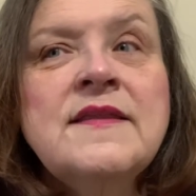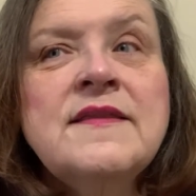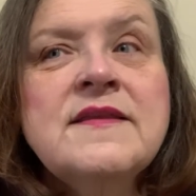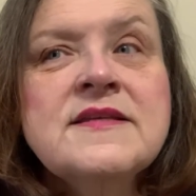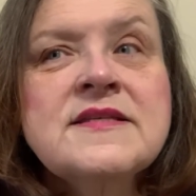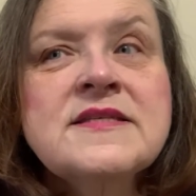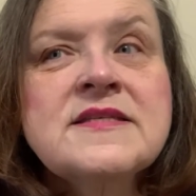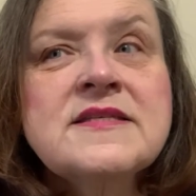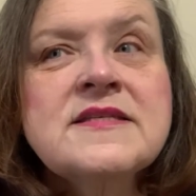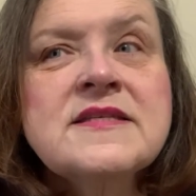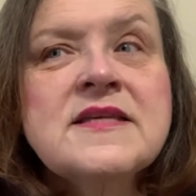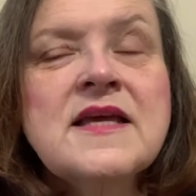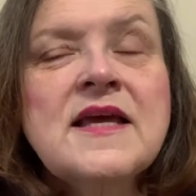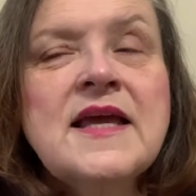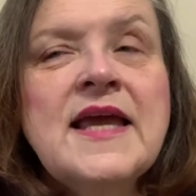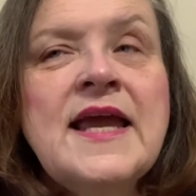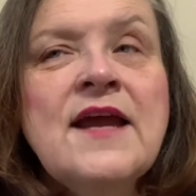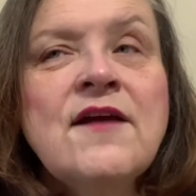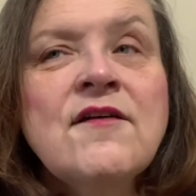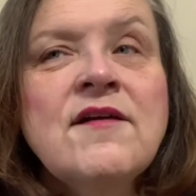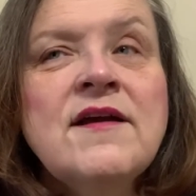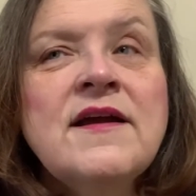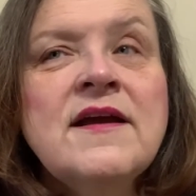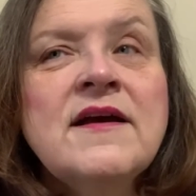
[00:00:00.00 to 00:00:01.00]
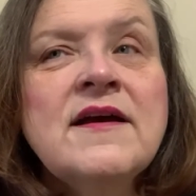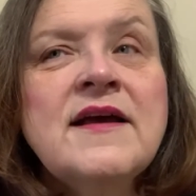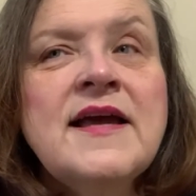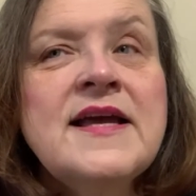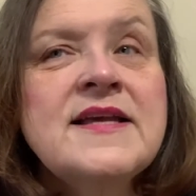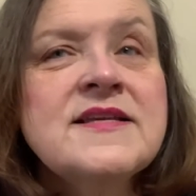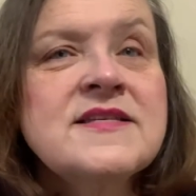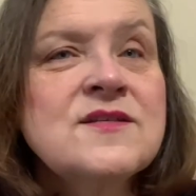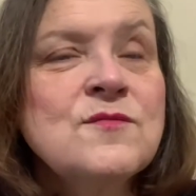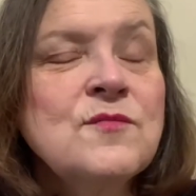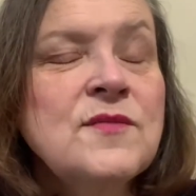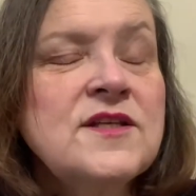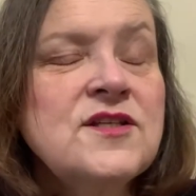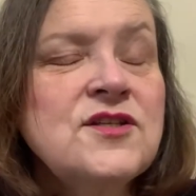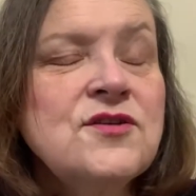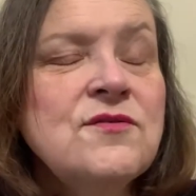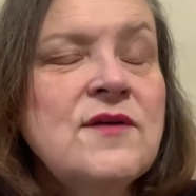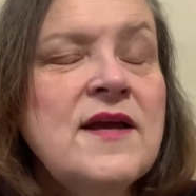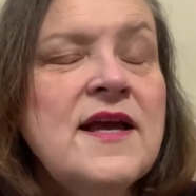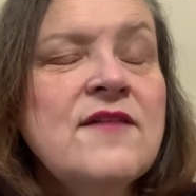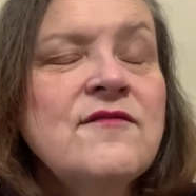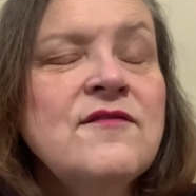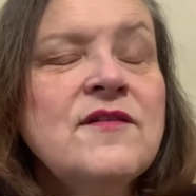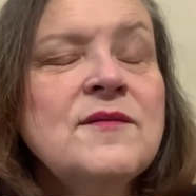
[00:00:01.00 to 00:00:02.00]
this area, as we do
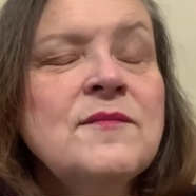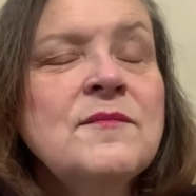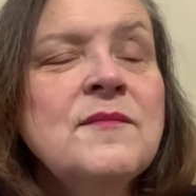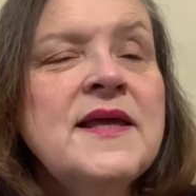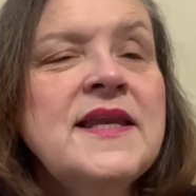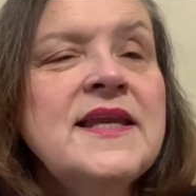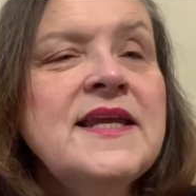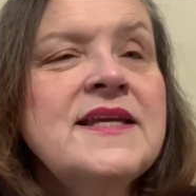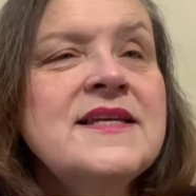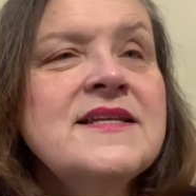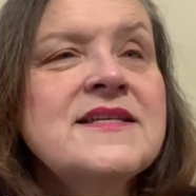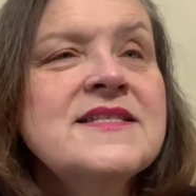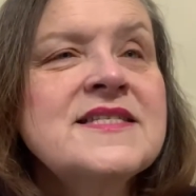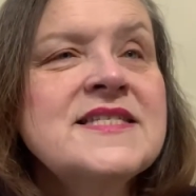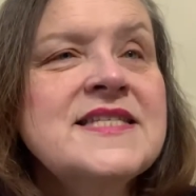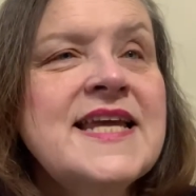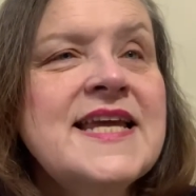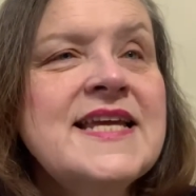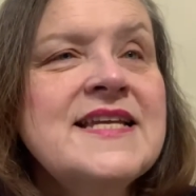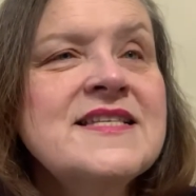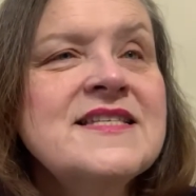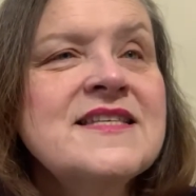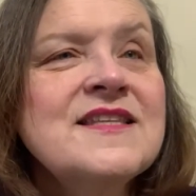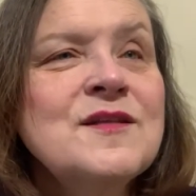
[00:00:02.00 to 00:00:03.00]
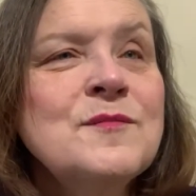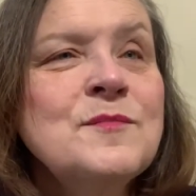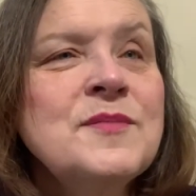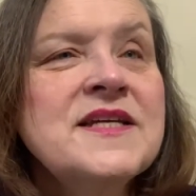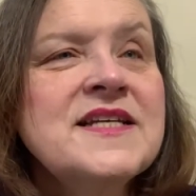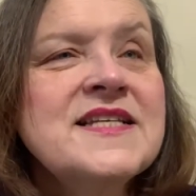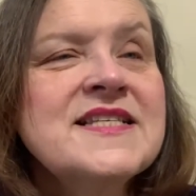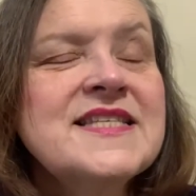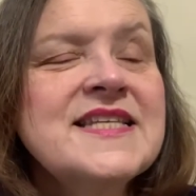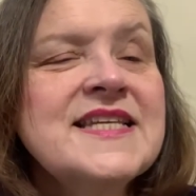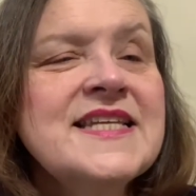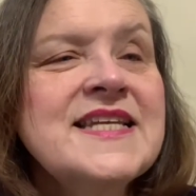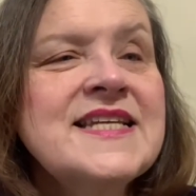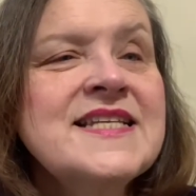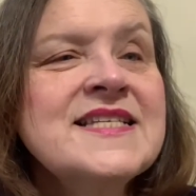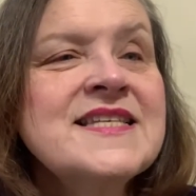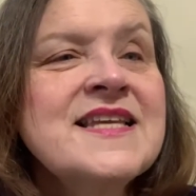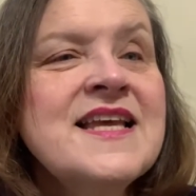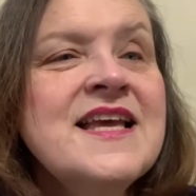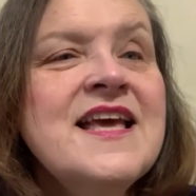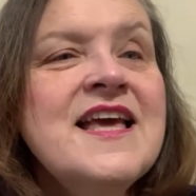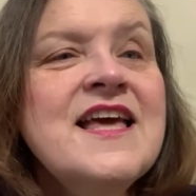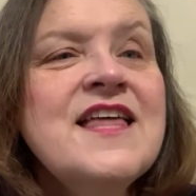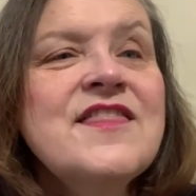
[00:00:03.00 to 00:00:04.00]
have in many states and the big cities,
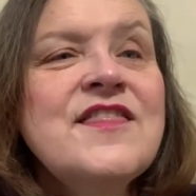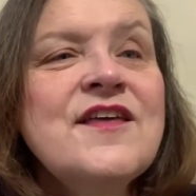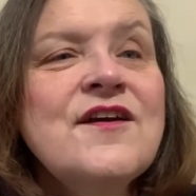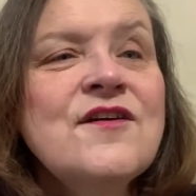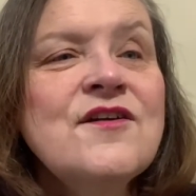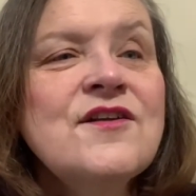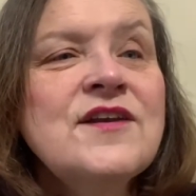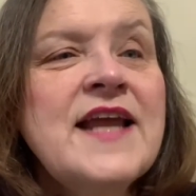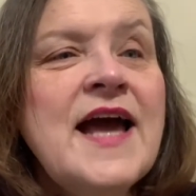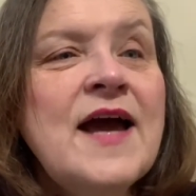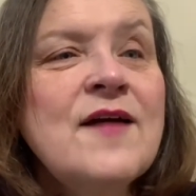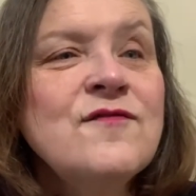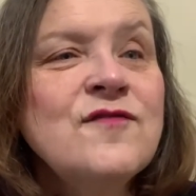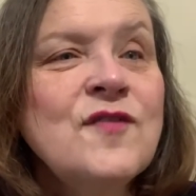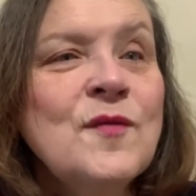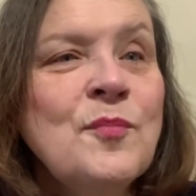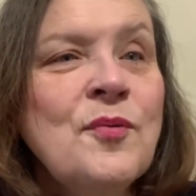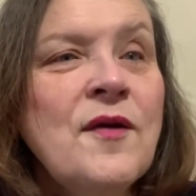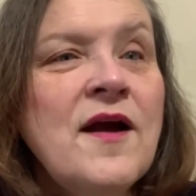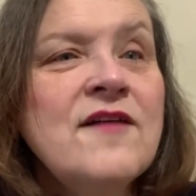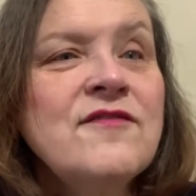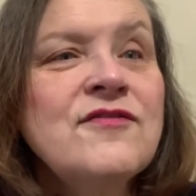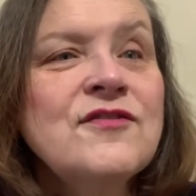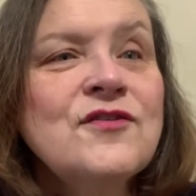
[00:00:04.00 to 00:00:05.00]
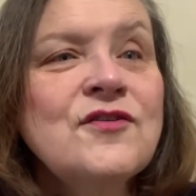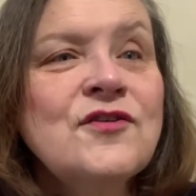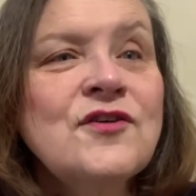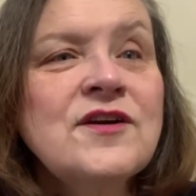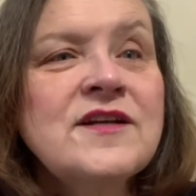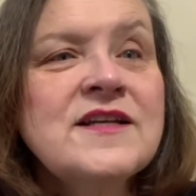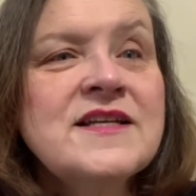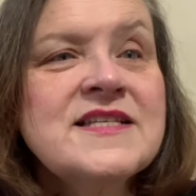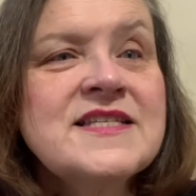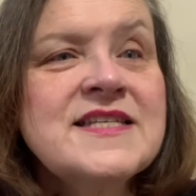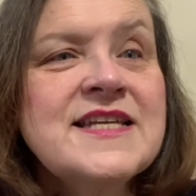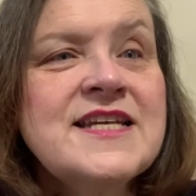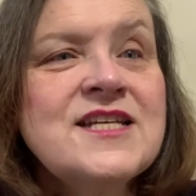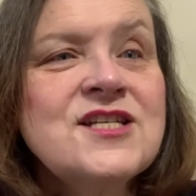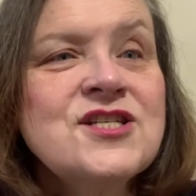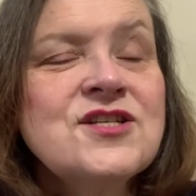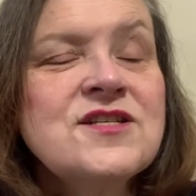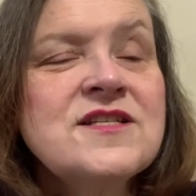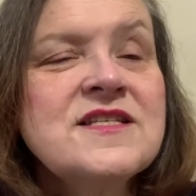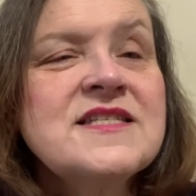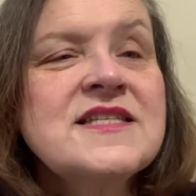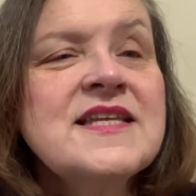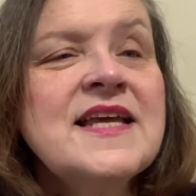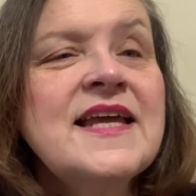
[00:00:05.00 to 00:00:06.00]
there are not-for-profit
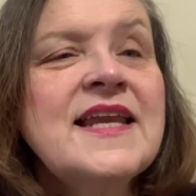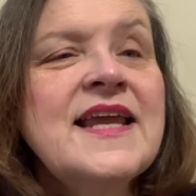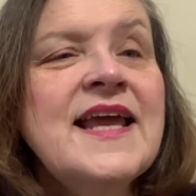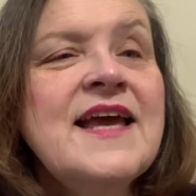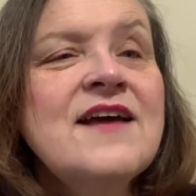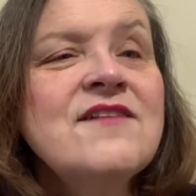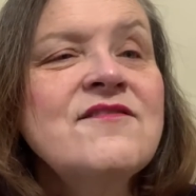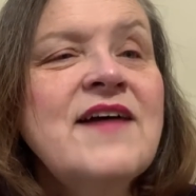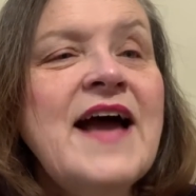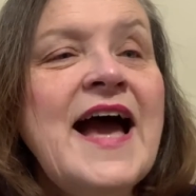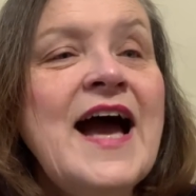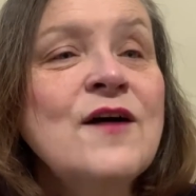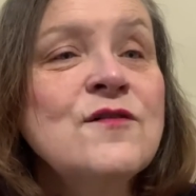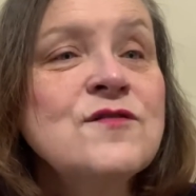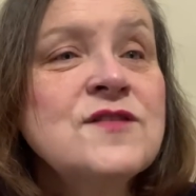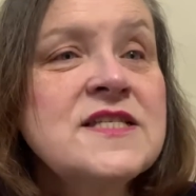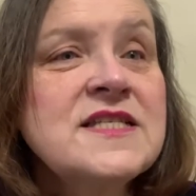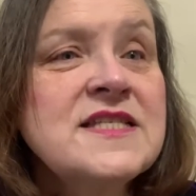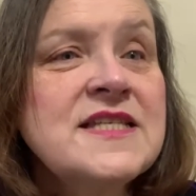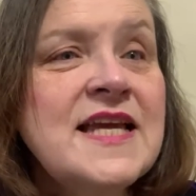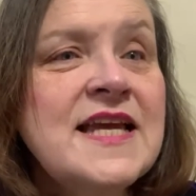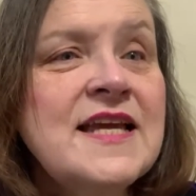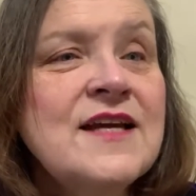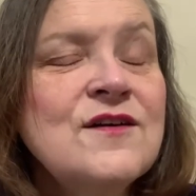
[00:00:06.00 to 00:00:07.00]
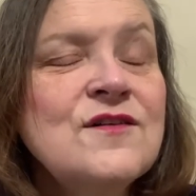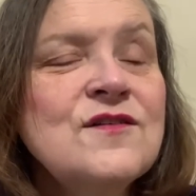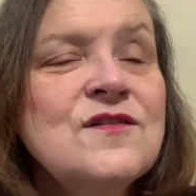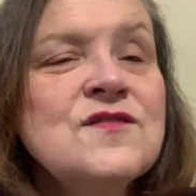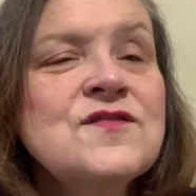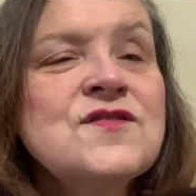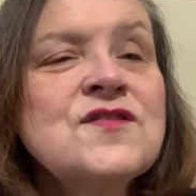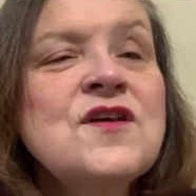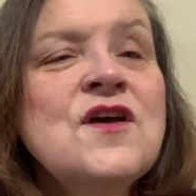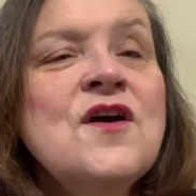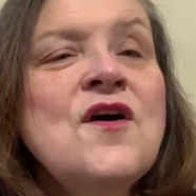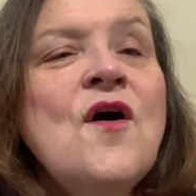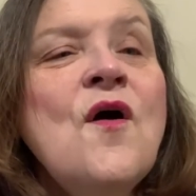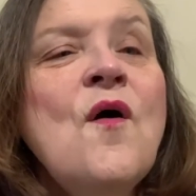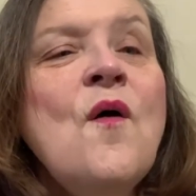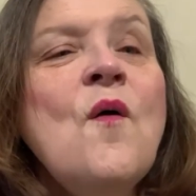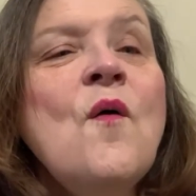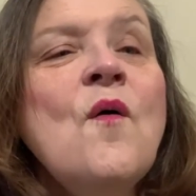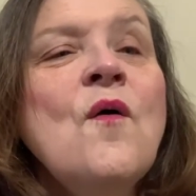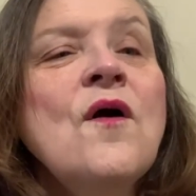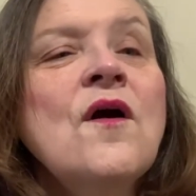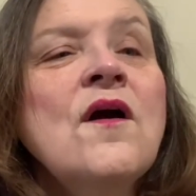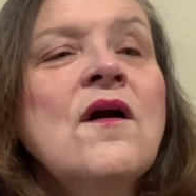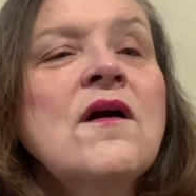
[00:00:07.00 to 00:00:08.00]
organizations that have house sales
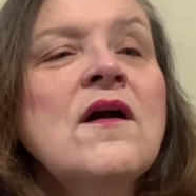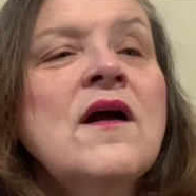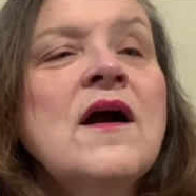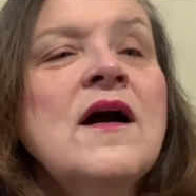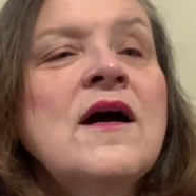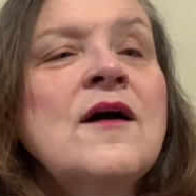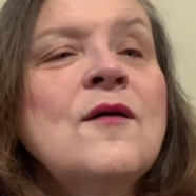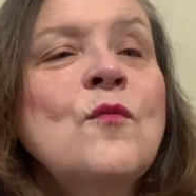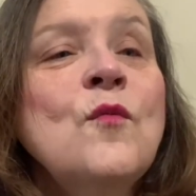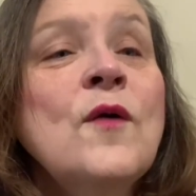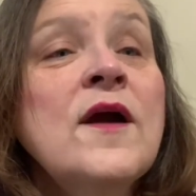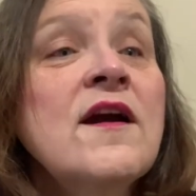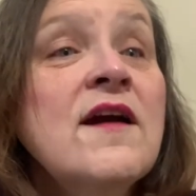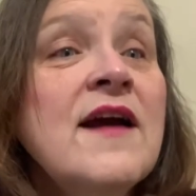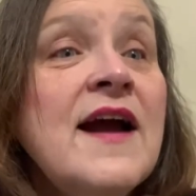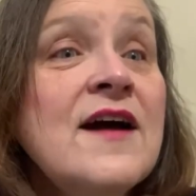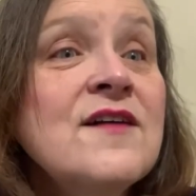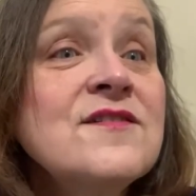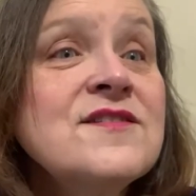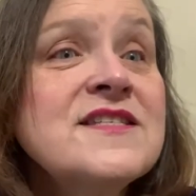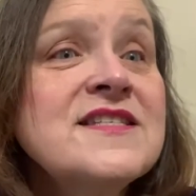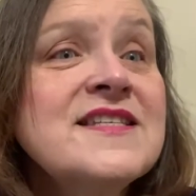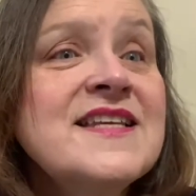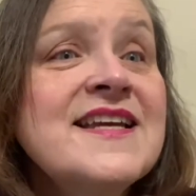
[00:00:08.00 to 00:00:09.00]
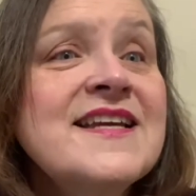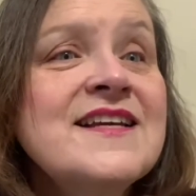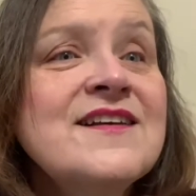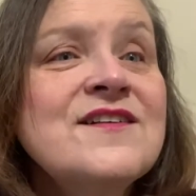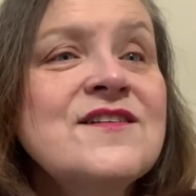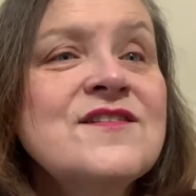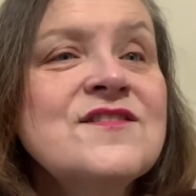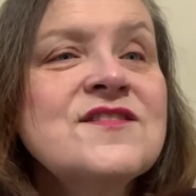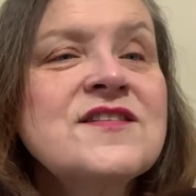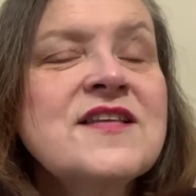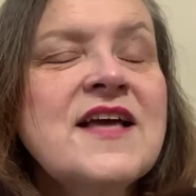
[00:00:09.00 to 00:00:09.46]
or warehouse sales.